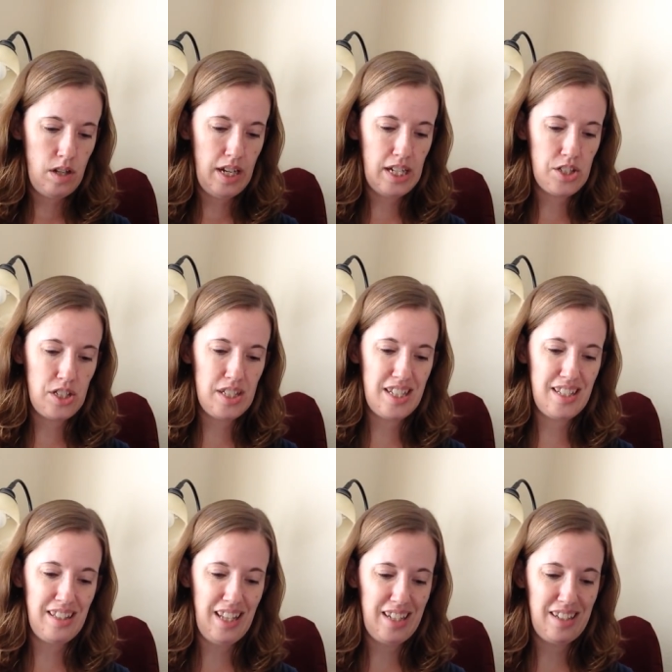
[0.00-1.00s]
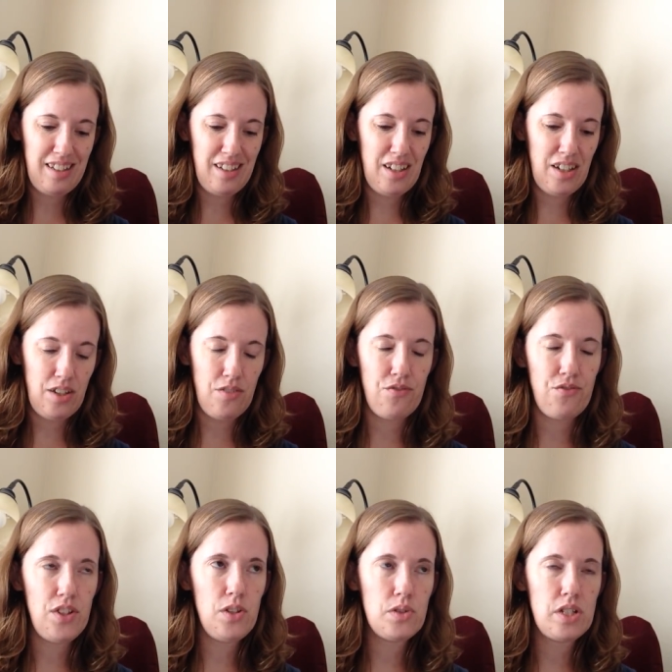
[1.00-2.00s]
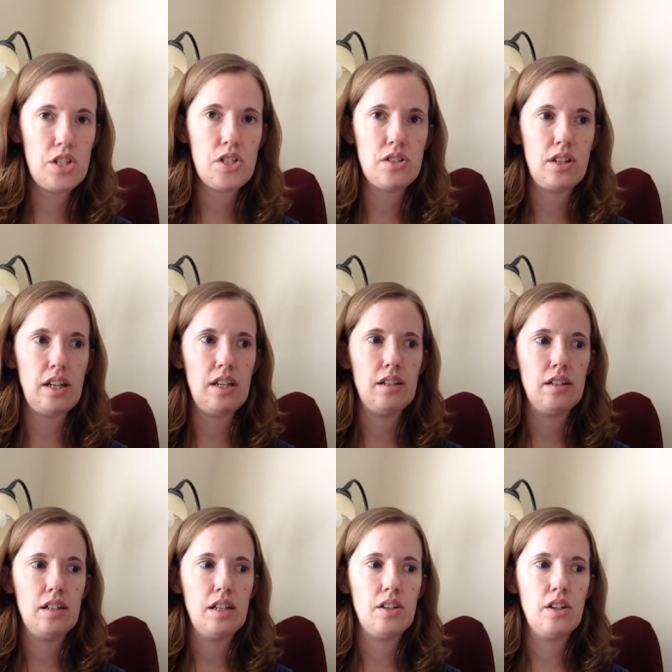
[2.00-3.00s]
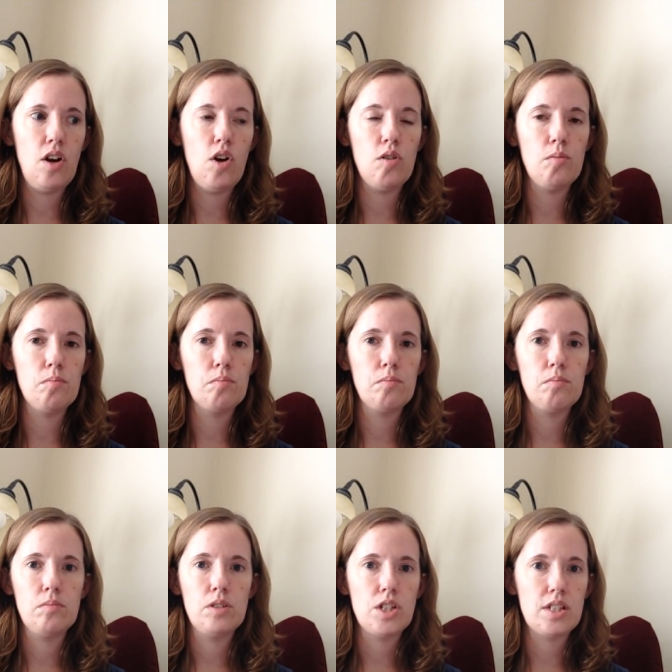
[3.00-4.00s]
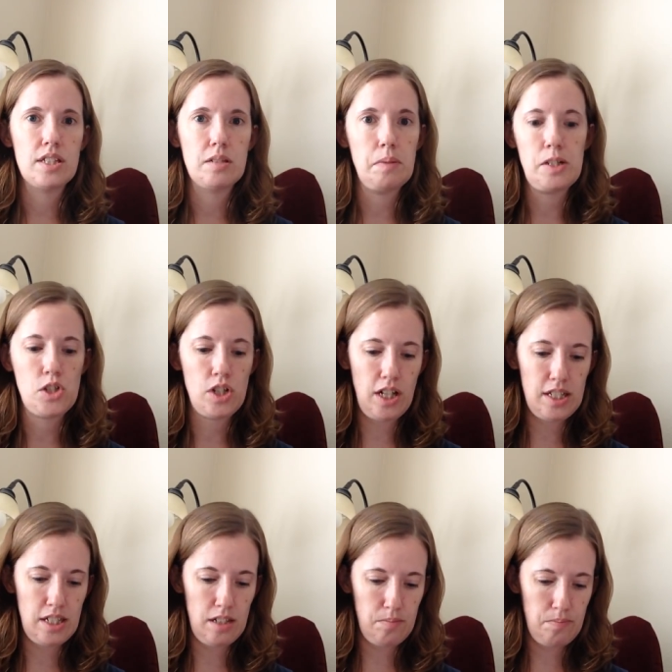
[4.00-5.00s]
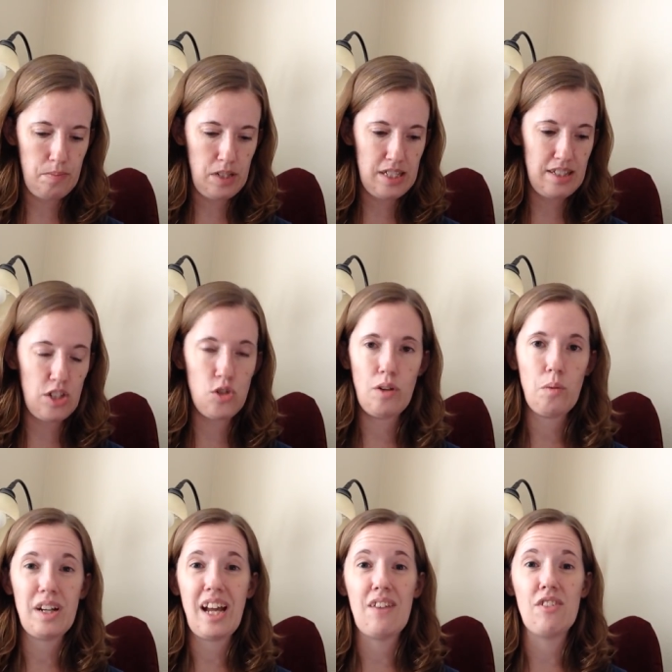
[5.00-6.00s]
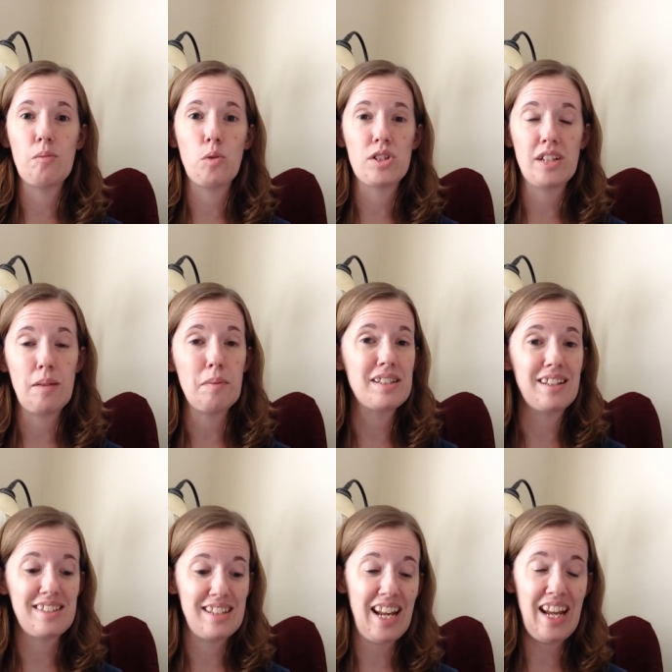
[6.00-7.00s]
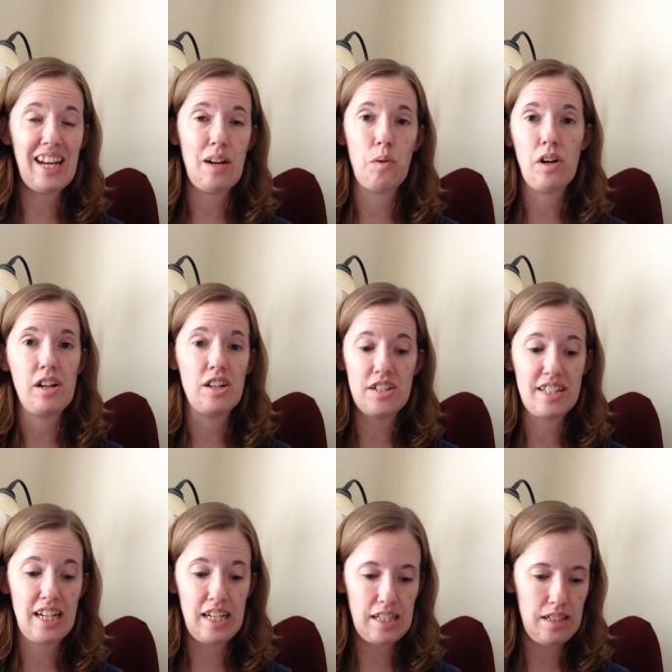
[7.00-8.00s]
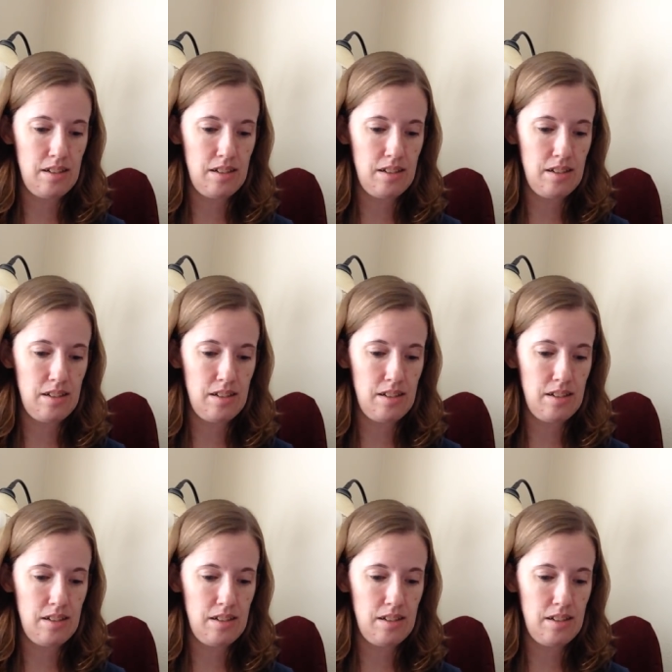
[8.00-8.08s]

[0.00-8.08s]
I actually did like a few stitches on it here at home just to make sure it got done because I knew I wouldn't have any more time until today and I wanted to just get it done.